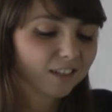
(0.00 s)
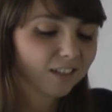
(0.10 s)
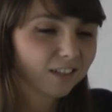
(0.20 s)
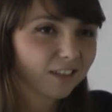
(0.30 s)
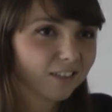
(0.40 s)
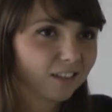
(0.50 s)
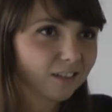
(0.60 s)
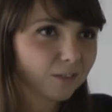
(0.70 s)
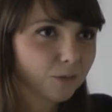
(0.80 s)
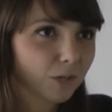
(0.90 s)

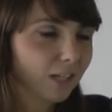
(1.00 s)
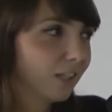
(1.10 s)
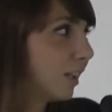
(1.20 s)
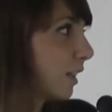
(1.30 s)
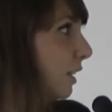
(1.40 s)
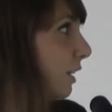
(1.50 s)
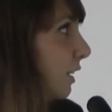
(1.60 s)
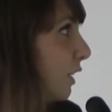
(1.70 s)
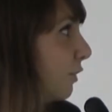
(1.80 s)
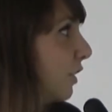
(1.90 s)
the training
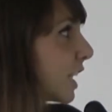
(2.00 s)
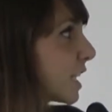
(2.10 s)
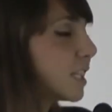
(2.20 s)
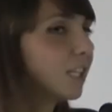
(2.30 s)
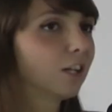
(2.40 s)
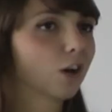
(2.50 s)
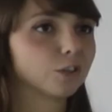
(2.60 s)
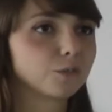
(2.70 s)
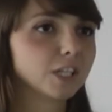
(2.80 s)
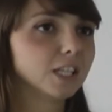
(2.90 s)
efficacy
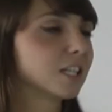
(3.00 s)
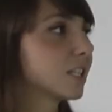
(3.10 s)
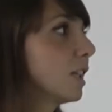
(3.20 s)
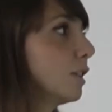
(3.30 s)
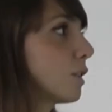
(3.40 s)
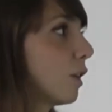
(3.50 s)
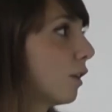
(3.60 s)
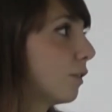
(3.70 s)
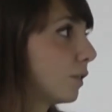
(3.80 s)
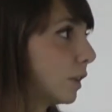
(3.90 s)
on reading skills
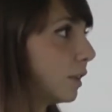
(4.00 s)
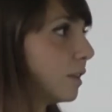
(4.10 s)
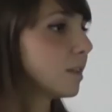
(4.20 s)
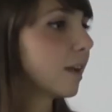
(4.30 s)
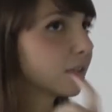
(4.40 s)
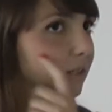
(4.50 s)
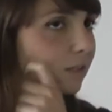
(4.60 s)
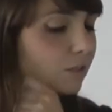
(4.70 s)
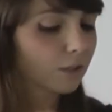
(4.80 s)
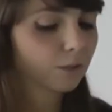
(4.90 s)
of
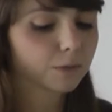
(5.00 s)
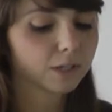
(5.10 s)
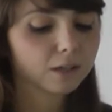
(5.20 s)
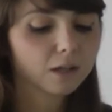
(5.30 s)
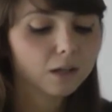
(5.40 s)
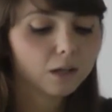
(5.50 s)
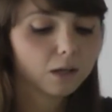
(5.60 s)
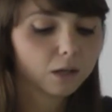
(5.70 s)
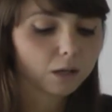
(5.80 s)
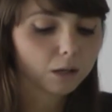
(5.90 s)
dyslexic children,
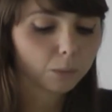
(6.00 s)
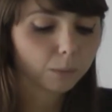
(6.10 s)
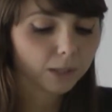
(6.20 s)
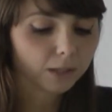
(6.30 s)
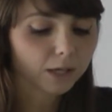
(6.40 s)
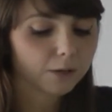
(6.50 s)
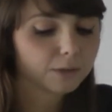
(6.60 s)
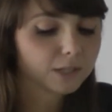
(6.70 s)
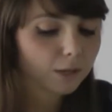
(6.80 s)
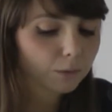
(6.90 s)
we
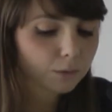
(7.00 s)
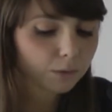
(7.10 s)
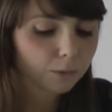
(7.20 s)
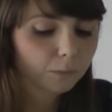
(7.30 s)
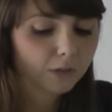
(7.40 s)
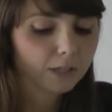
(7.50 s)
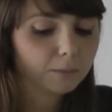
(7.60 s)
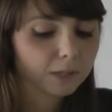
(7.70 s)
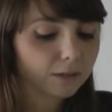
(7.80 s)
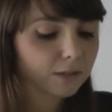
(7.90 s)
carried out two
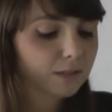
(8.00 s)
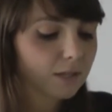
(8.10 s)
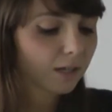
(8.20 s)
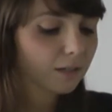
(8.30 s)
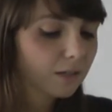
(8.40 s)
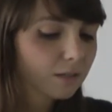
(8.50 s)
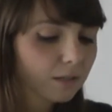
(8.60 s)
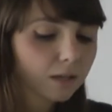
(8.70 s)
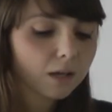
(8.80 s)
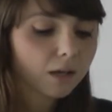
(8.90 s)
preliminary studies,
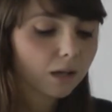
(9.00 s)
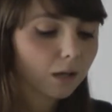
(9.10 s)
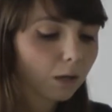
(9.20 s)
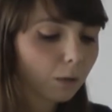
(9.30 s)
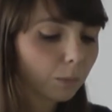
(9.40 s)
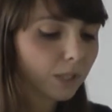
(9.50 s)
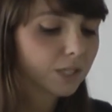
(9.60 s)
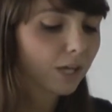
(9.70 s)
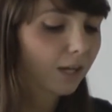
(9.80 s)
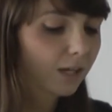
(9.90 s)

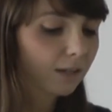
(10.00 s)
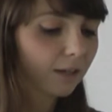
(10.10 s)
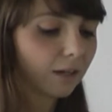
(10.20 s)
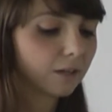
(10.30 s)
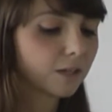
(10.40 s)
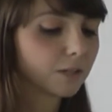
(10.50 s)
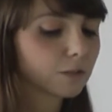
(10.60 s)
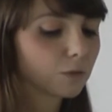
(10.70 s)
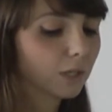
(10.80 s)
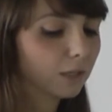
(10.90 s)
which had
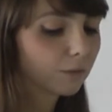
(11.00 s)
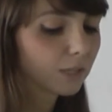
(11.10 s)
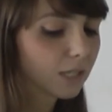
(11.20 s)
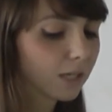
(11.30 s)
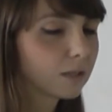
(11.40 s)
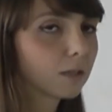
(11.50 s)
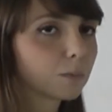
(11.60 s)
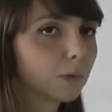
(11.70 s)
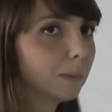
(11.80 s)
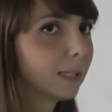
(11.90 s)
test training, retest,
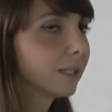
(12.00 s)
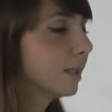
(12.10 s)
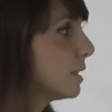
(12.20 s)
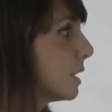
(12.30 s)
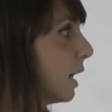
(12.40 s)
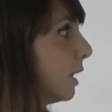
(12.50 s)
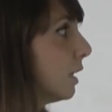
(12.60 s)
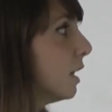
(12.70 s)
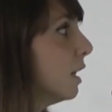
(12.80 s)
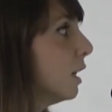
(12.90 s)
experimental
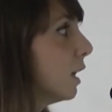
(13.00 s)
design.